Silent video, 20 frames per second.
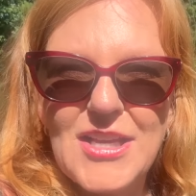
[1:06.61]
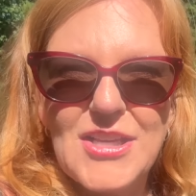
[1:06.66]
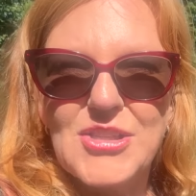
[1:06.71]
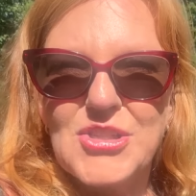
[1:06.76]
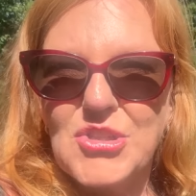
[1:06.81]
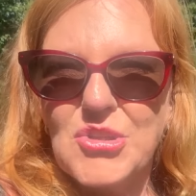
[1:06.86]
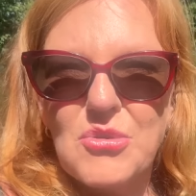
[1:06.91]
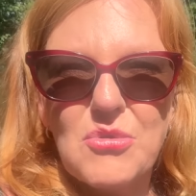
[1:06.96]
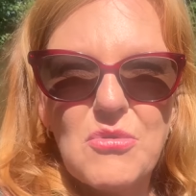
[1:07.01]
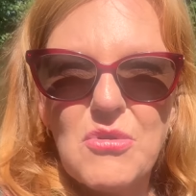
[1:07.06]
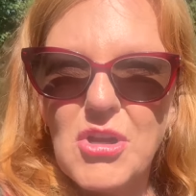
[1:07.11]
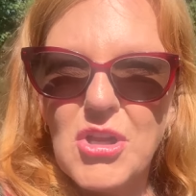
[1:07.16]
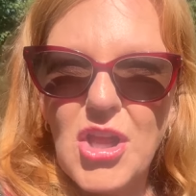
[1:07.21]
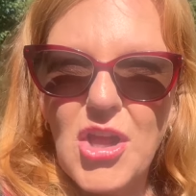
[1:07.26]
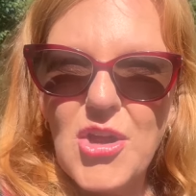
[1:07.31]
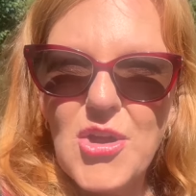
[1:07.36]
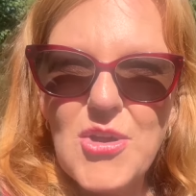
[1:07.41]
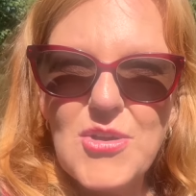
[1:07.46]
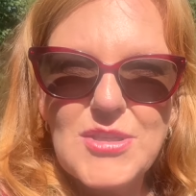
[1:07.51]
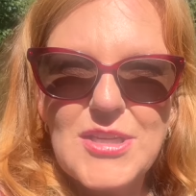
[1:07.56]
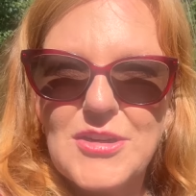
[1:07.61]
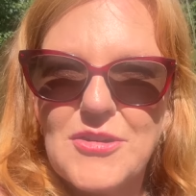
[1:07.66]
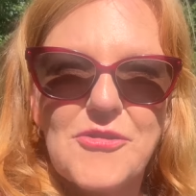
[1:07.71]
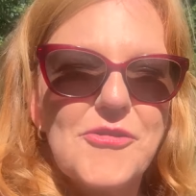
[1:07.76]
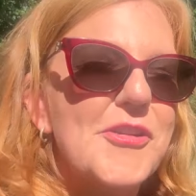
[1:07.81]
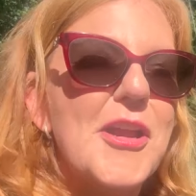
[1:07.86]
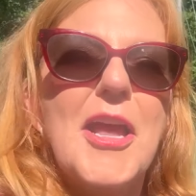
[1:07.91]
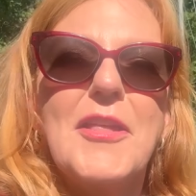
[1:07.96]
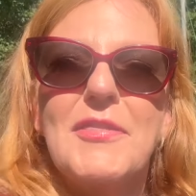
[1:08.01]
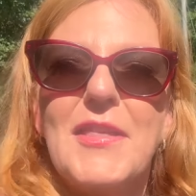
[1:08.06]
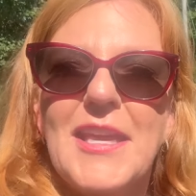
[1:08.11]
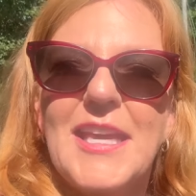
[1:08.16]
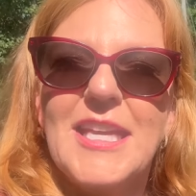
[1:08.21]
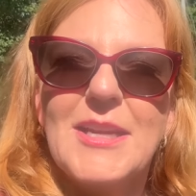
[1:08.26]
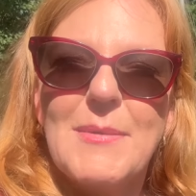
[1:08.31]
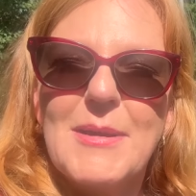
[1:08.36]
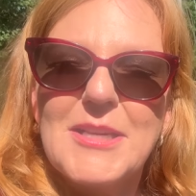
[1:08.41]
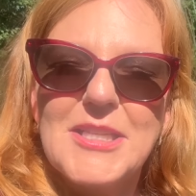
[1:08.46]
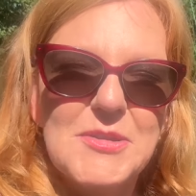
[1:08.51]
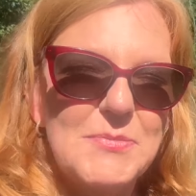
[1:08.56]
school clothes and they're not thinking
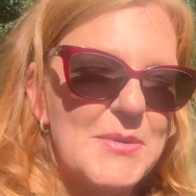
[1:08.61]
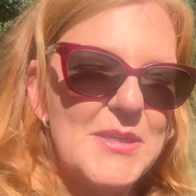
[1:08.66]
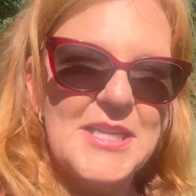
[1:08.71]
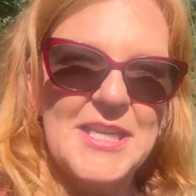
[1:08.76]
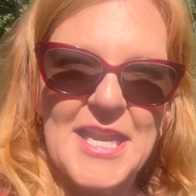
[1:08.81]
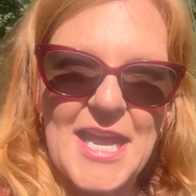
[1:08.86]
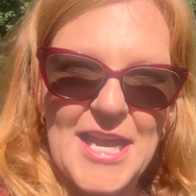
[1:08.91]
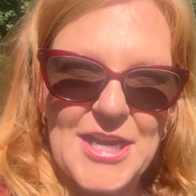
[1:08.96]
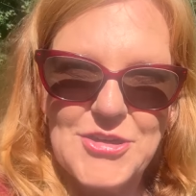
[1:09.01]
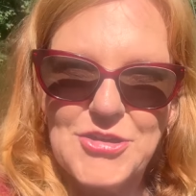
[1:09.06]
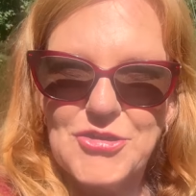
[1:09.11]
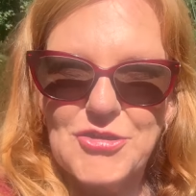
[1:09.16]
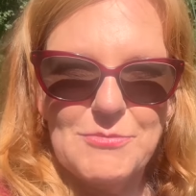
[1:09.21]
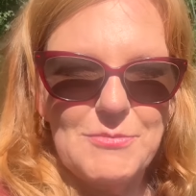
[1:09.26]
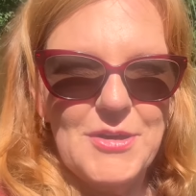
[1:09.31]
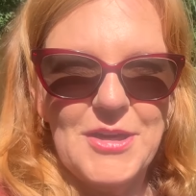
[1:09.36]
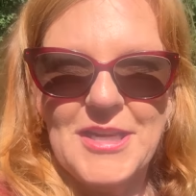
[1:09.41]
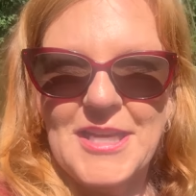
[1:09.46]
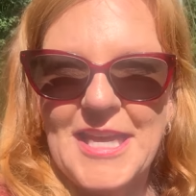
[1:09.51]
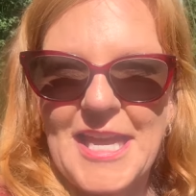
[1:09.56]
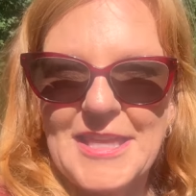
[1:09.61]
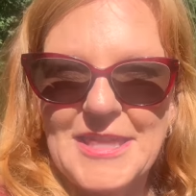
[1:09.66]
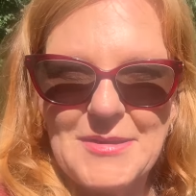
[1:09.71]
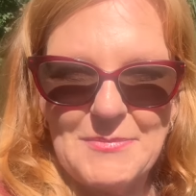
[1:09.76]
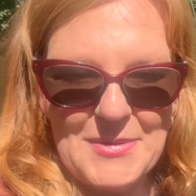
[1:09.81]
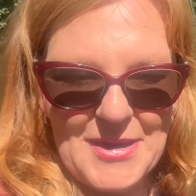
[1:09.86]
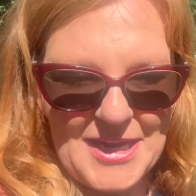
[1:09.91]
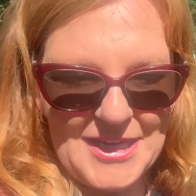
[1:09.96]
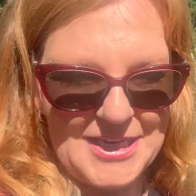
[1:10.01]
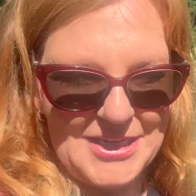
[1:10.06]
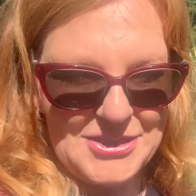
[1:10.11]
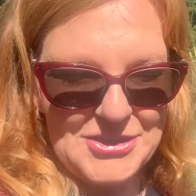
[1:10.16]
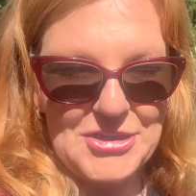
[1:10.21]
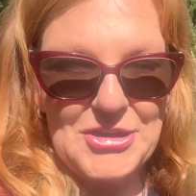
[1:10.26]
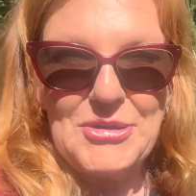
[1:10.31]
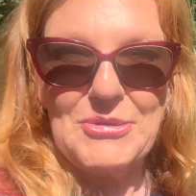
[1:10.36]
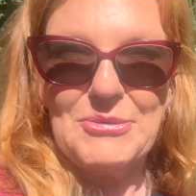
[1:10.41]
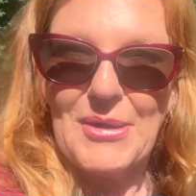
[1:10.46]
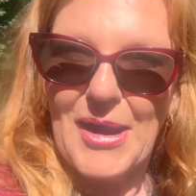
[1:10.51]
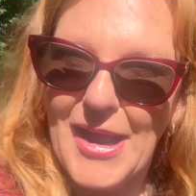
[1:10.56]
about spending extra money at the petting
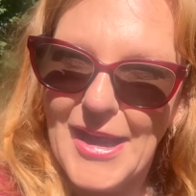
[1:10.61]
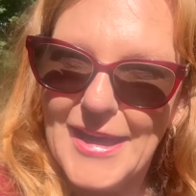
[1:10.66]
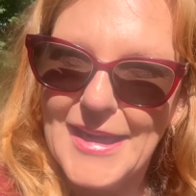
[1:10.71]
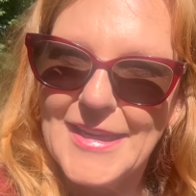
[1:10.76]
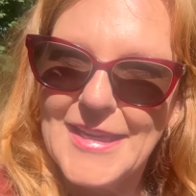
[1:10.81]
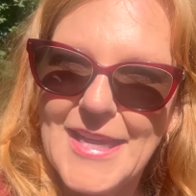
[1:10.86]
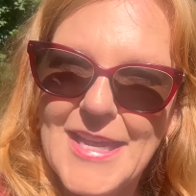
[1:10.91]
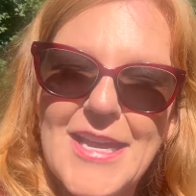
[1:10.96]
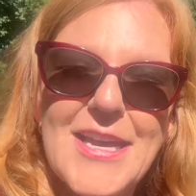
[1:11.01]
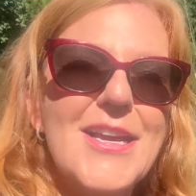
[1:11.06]
zoo, right?